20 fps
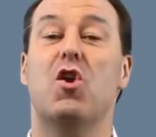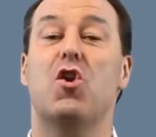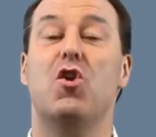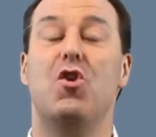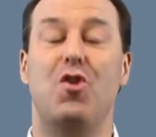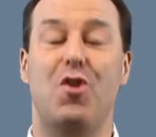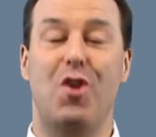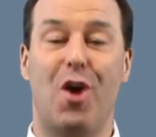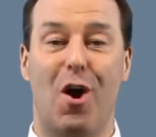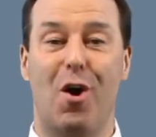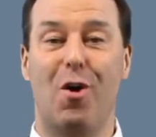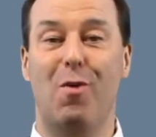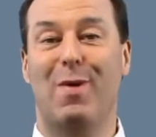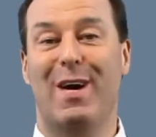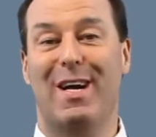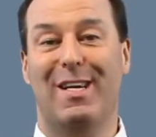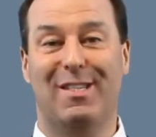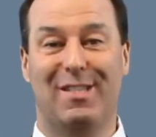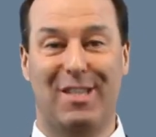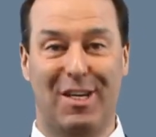
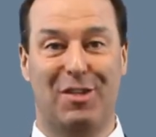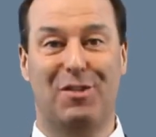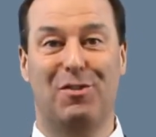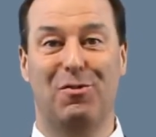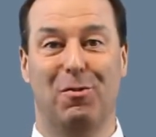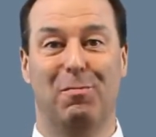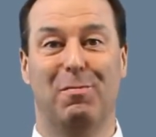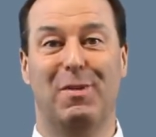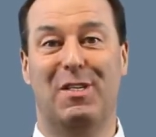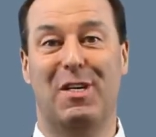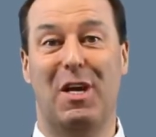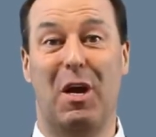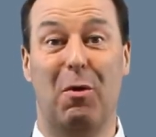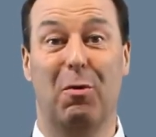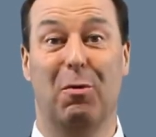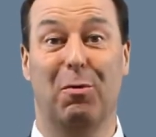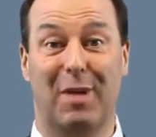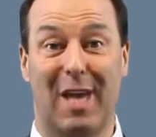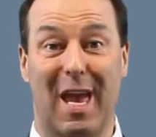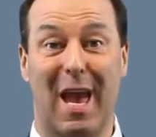No additional
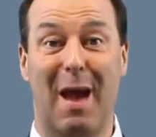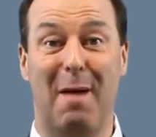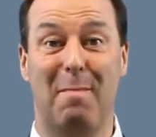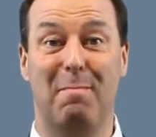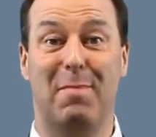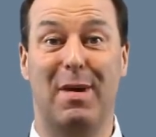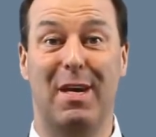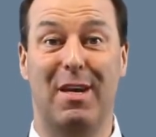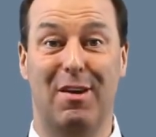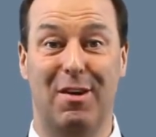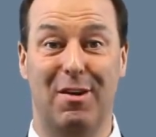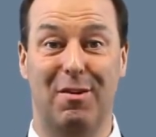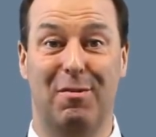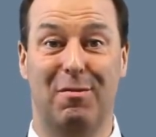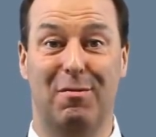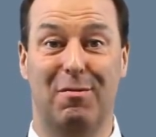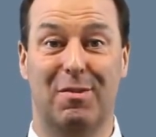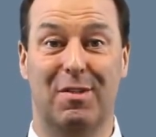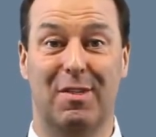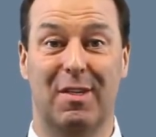material can be
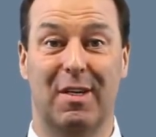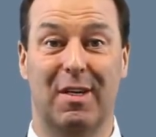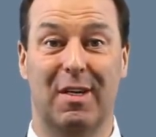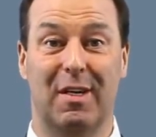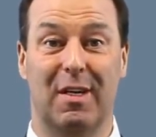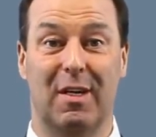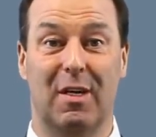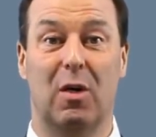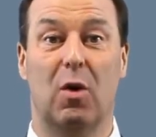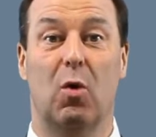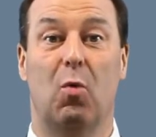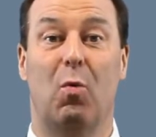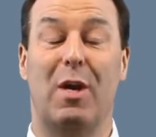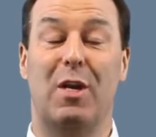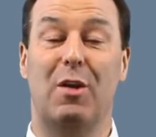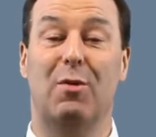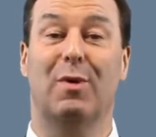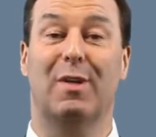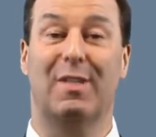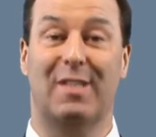used
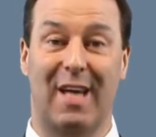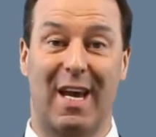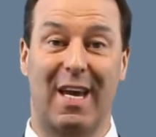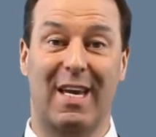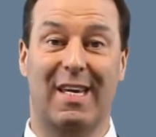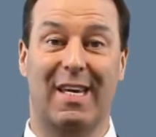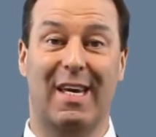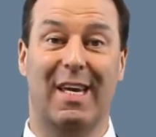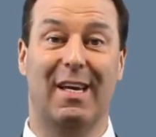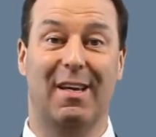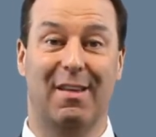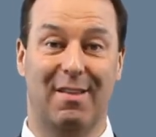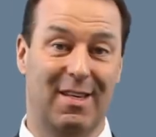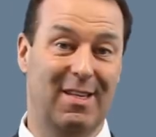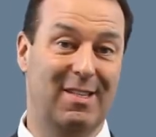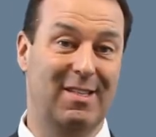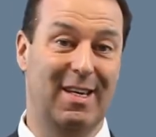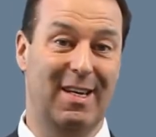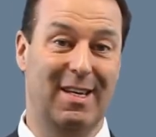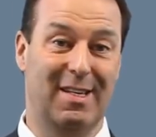when you are taking
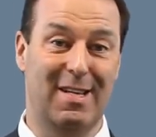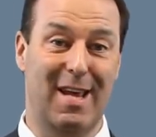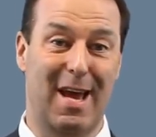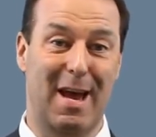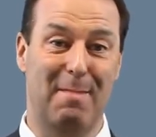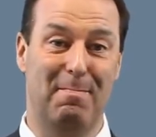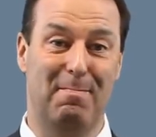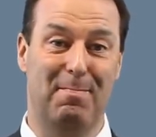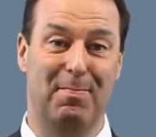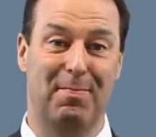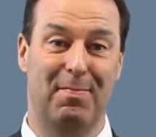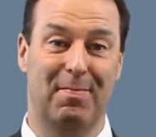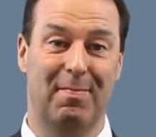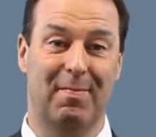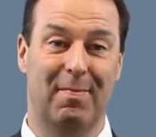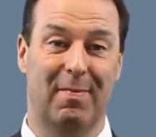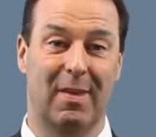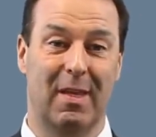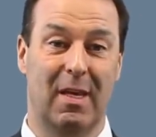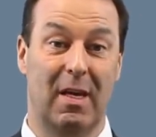this exam.
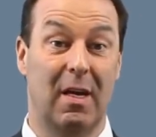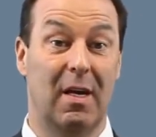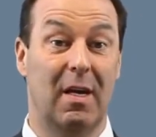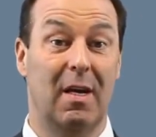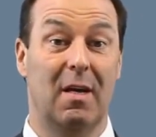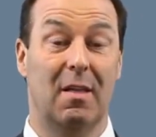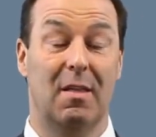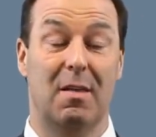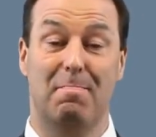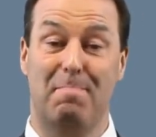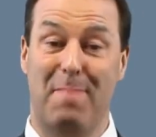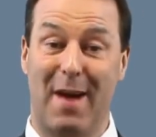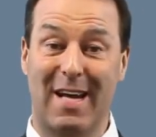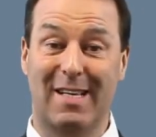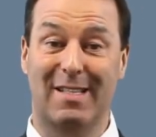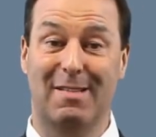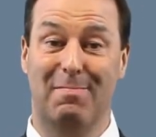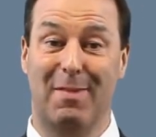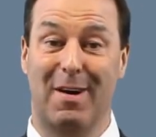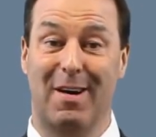The
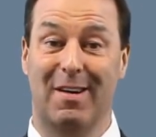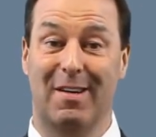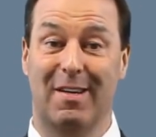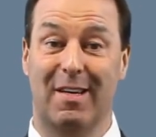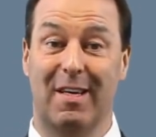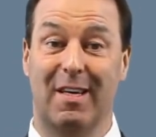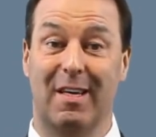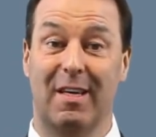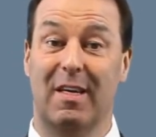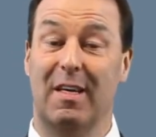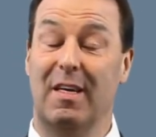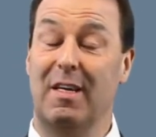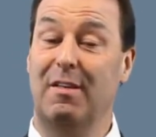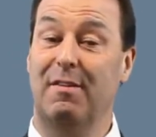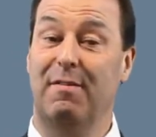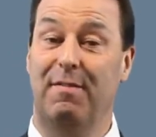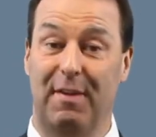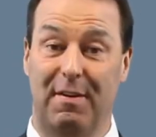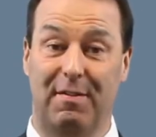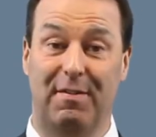pass mark
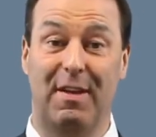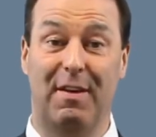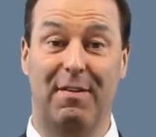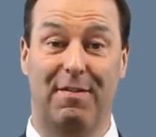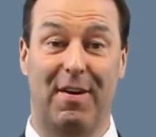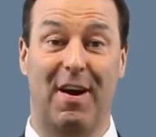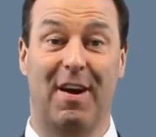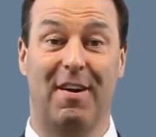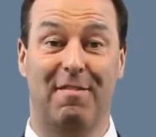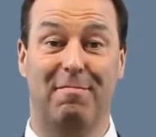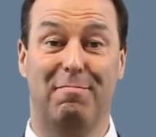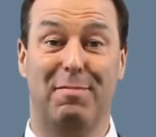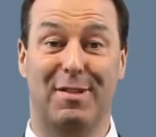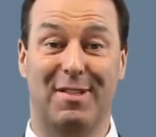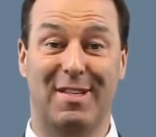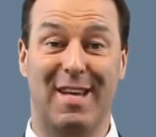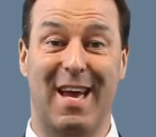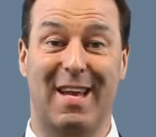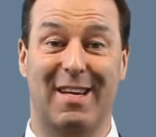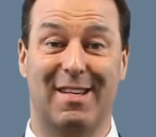is
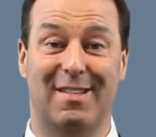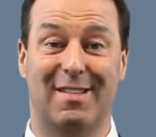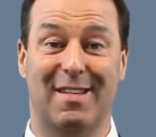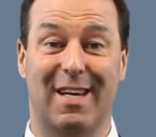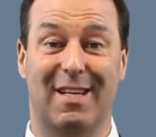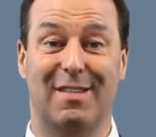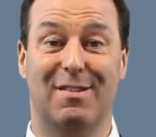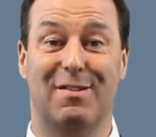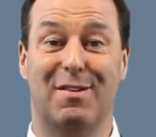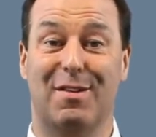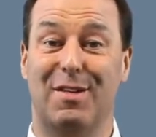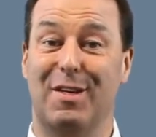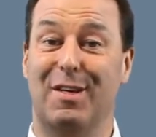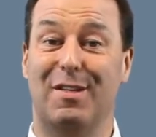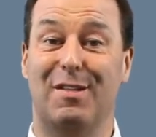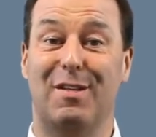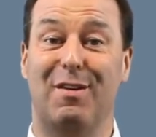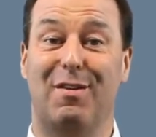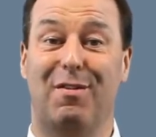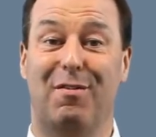55%. That's
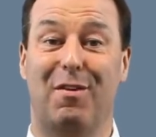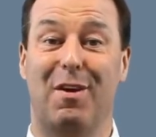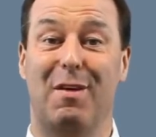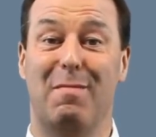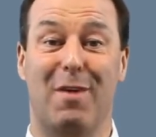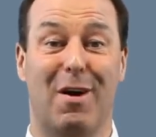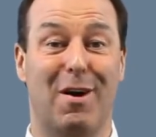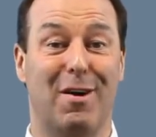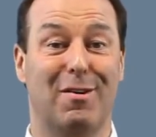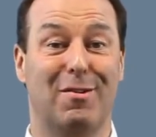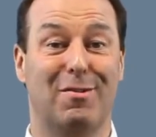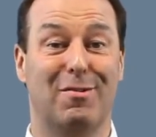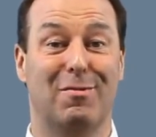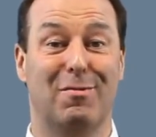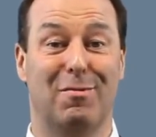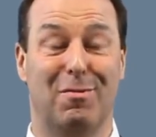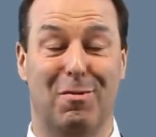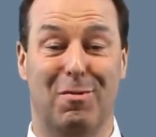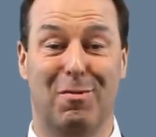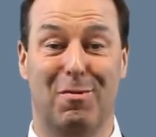33
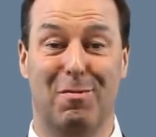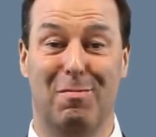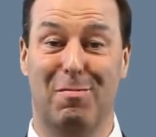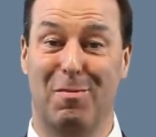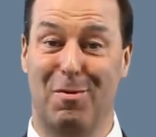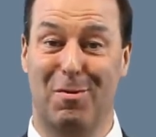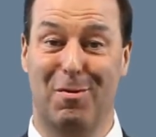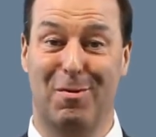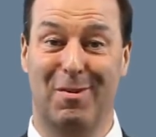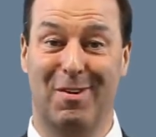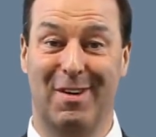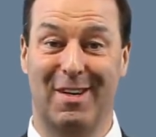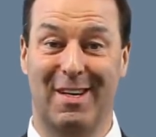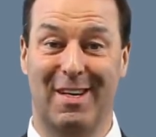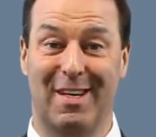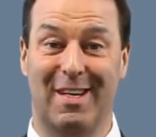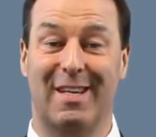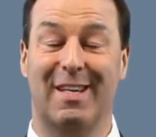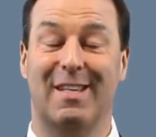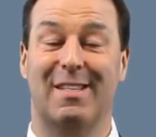marks or more
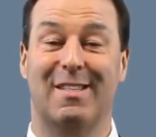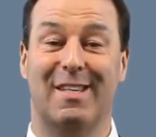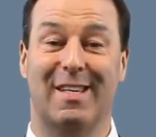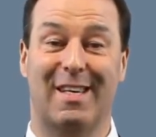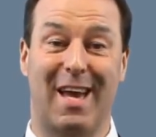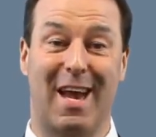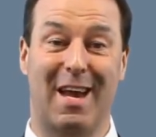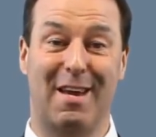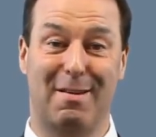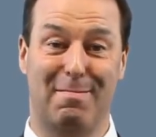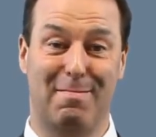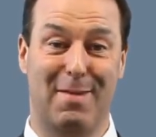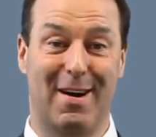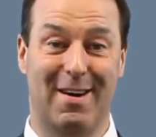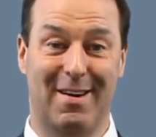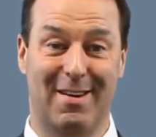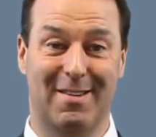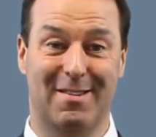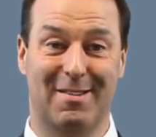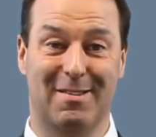to gain a
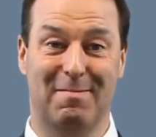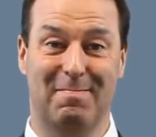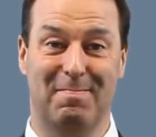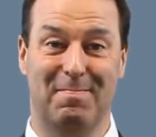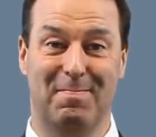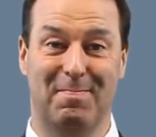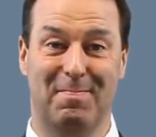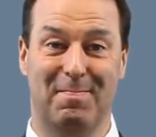pass.